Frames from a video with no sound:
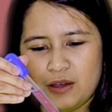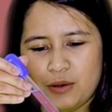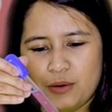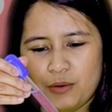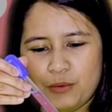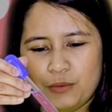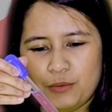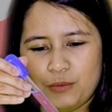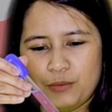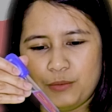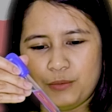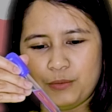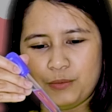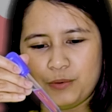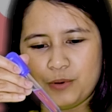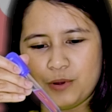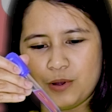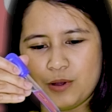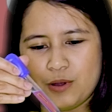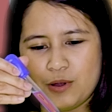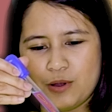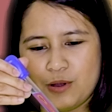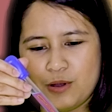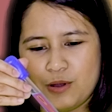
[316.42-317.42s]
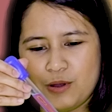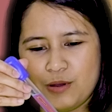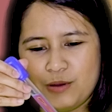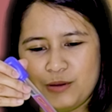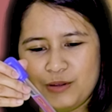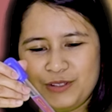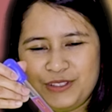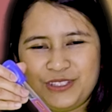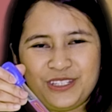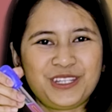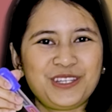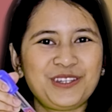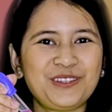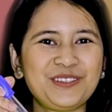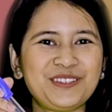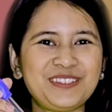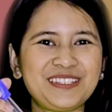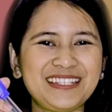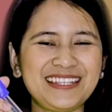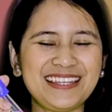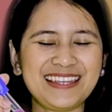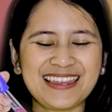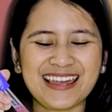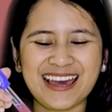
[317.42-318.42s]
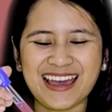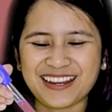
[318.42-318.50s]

Whoa, do you see that